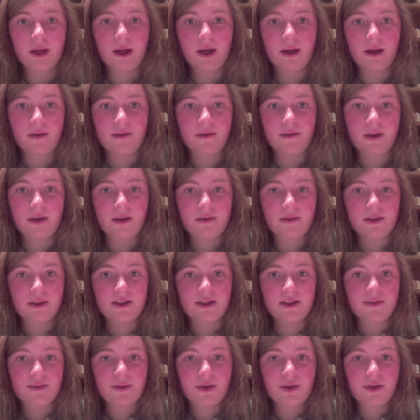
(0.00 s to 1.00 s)
I have
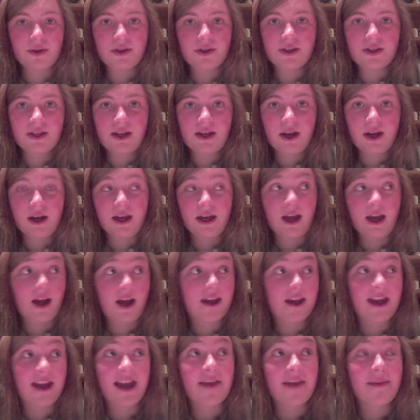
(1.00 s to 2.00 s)
experienced it. I
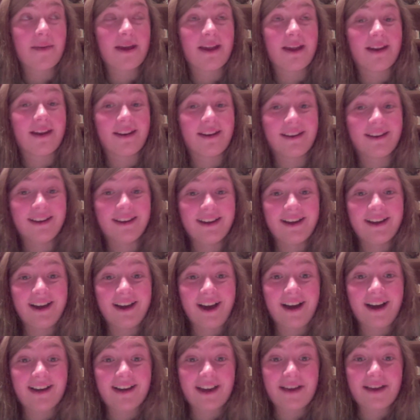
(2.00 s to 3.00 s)
came in.
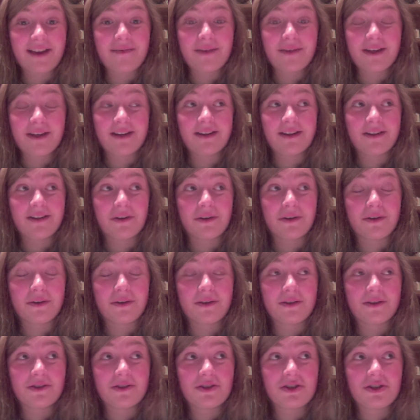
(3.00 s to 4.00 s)
I came in
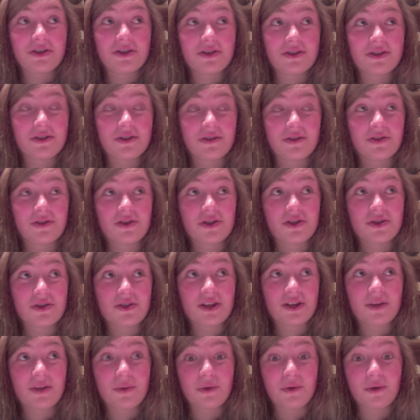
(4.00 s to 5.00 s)
on
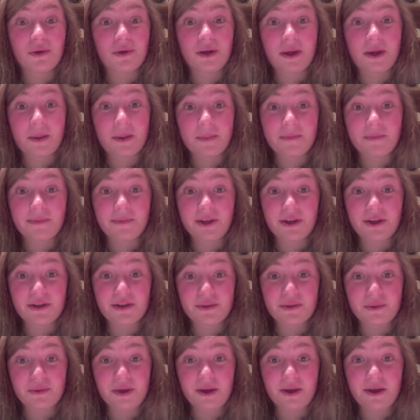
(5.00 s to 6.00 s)
Tuesday morning
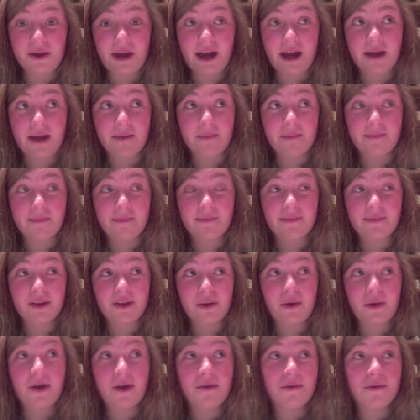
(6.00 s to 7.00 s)
last week, and
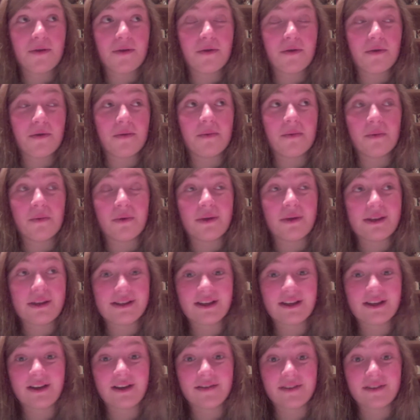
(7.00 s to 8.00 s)
quite a few mornings
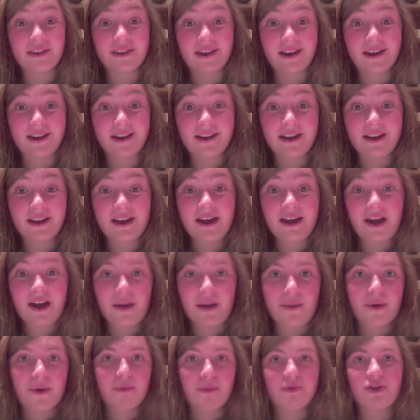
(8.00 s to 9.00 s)
after that,
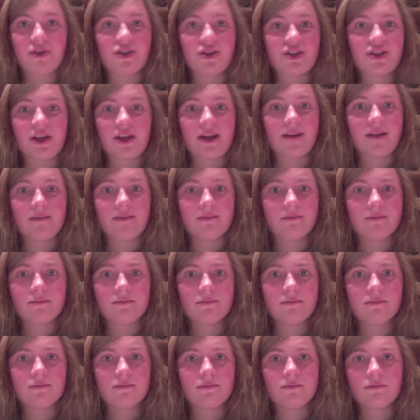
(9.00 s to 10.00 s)
and people were just saying,
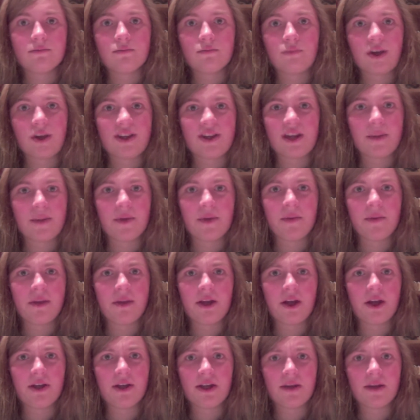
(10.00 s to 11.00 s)
"Where's
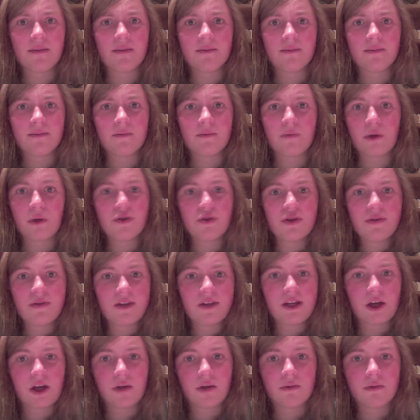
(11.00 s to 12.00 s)
LabelMeNerdy? Where was your
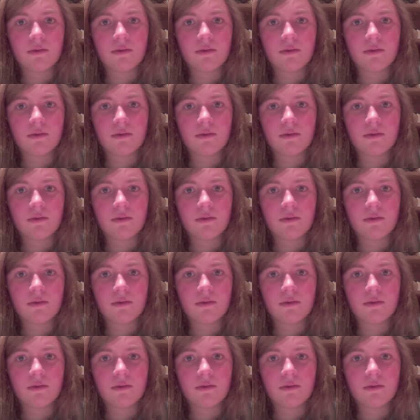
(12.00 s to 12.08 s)
video?"